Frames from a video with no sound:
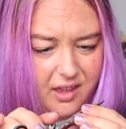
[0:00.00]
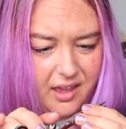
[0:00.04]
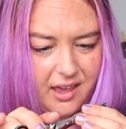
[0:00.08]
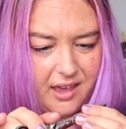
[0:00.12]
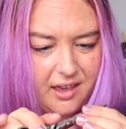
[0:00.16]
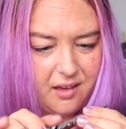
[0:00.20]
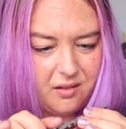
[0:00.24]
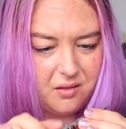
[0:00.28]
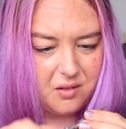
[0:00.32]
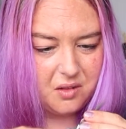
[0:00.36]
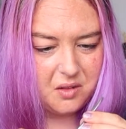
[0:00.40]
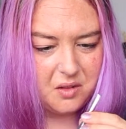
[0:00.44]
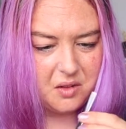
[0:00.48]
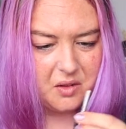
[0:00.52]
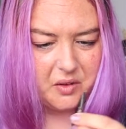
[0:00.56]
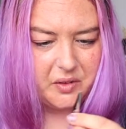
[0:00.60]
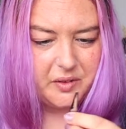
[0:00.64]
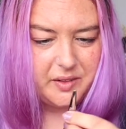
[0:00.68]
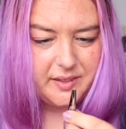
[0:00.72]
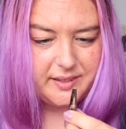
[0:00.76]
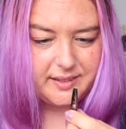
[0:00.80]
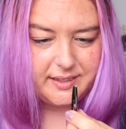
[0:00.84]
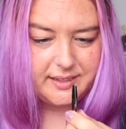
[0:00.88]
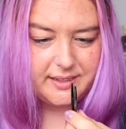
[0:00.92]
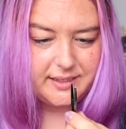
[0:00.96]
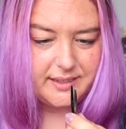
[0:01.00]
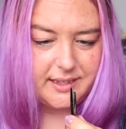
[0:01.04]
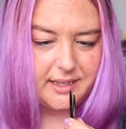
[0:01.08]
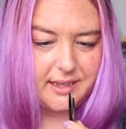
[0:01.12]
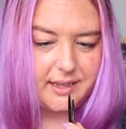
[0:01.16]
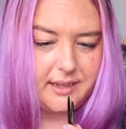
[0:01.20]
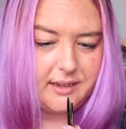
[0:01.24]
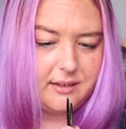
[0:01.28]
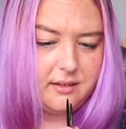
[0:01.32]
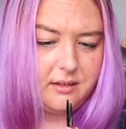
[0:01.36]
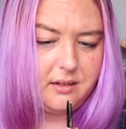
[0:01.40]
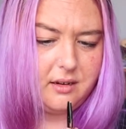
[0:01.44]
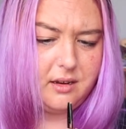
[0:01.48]
How closed is
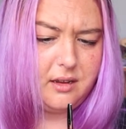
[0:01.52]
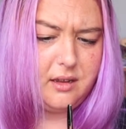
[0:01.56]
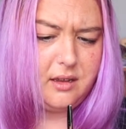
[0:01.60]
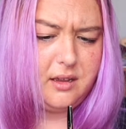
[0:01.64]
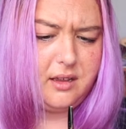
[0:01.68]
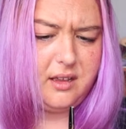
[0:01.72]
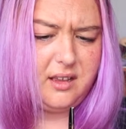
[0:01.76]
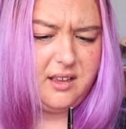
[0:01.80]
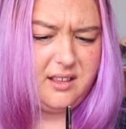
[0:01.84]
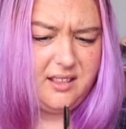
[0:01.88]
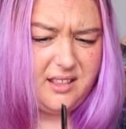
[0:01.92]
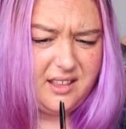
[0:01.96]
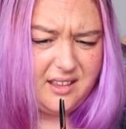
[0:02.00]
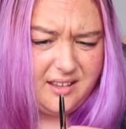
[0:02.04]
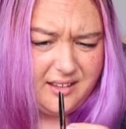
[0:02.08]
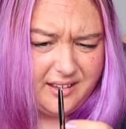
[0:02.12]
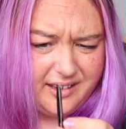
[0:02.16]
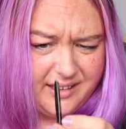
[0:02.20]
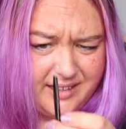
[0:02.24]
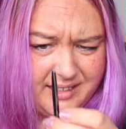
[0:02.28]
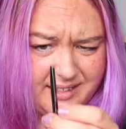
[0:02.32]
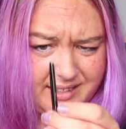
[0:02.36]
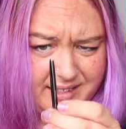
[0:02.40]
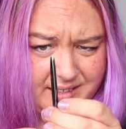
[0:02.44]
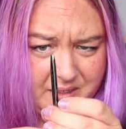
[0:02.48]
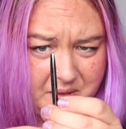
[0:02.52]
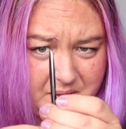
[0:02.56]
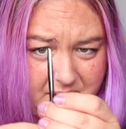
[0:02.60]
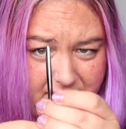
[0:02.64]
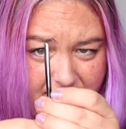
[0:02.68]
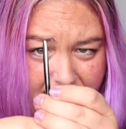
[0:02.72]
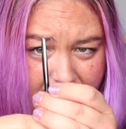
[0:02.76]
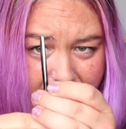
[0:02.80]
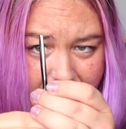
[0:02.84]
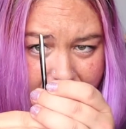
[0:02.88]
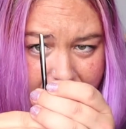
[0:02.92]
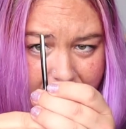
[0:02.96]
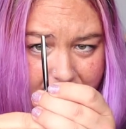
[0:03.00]
that? I think I can still
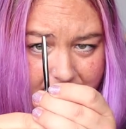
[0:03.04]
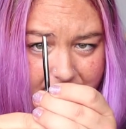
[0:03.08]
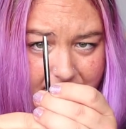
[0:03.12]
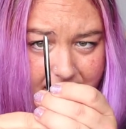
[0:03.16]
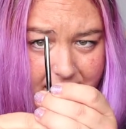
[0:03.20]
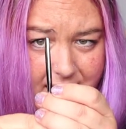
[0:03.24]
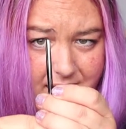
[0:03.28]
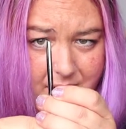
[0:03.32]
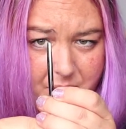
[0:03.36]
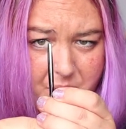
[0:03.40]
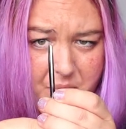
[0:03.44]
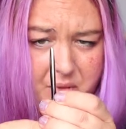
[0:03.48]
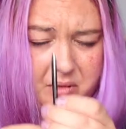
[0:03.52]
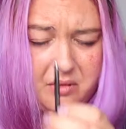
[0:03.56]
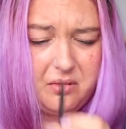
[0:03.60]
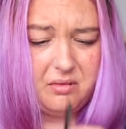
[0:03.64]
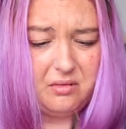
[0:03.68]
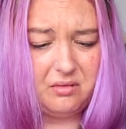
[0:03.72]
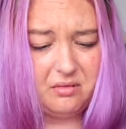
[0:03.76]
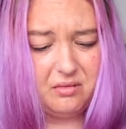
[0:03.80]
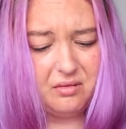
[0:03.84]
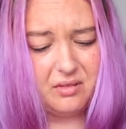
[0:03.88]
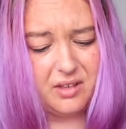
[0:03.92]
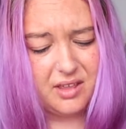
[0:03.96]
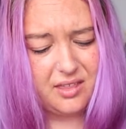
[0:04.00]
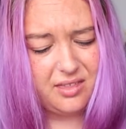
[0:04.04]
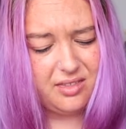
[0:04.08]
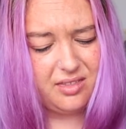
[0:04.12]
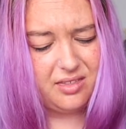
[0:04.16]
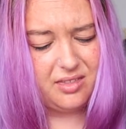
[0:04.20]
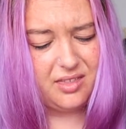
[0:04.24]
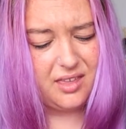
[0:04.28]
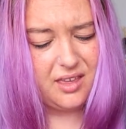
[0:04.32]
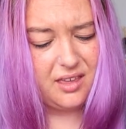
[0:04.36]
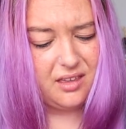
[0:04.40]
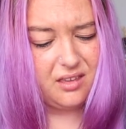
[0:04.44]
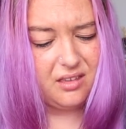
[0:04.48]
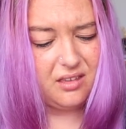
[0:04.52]
see a gap. I
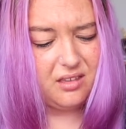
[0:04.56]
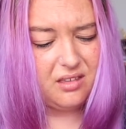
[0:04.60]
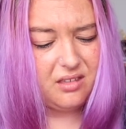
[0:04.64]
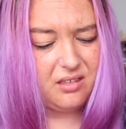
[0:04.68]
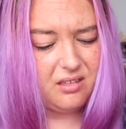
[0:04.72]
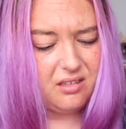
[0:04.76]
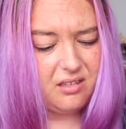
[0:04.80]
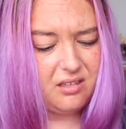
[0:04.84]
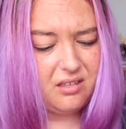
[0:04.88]
think.